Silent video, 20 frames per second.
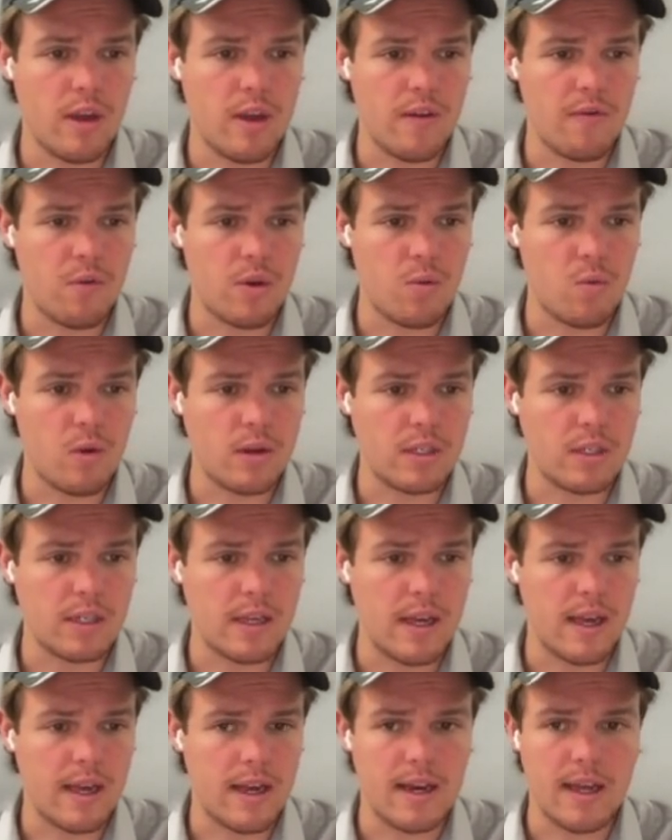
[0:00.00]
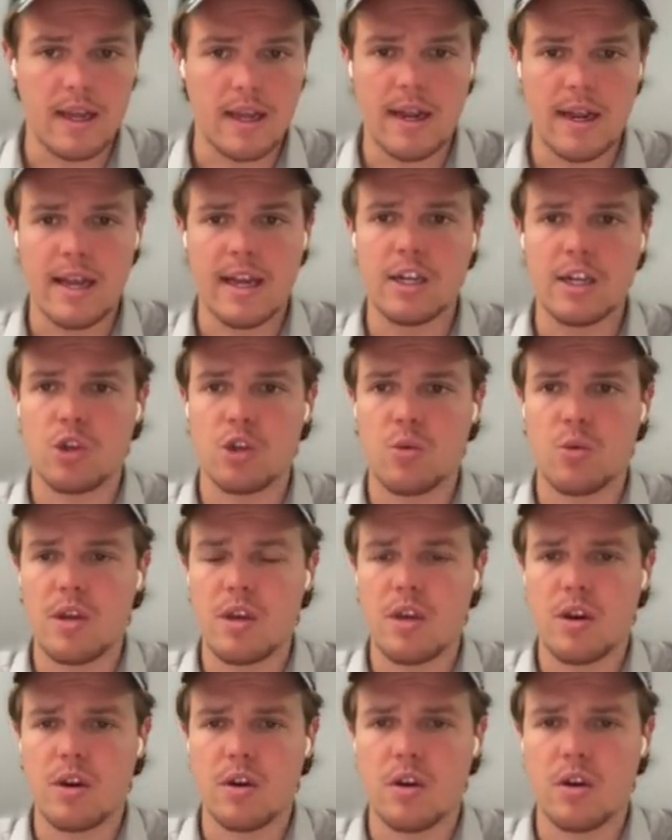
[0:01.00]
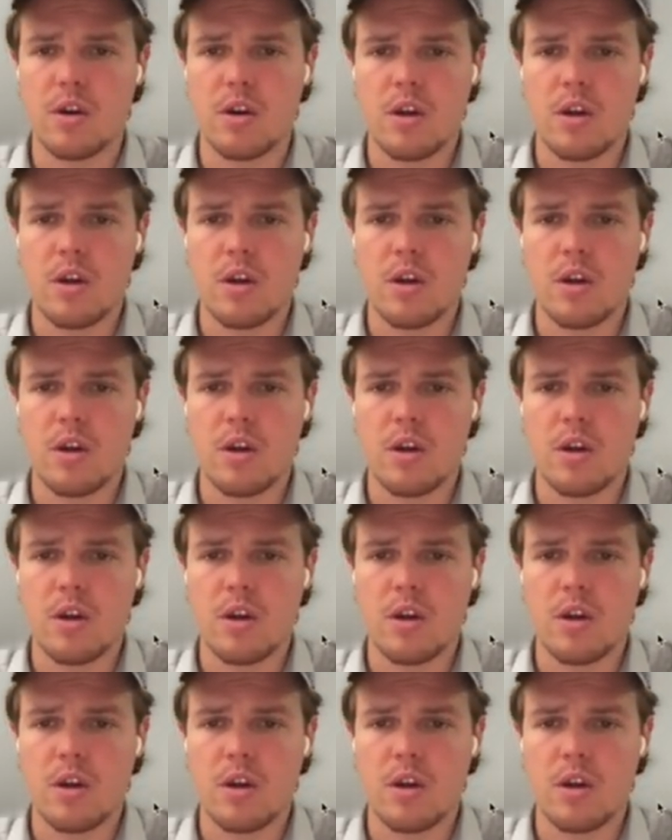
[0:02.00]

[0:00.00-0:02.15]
If we went ahead and hit history here,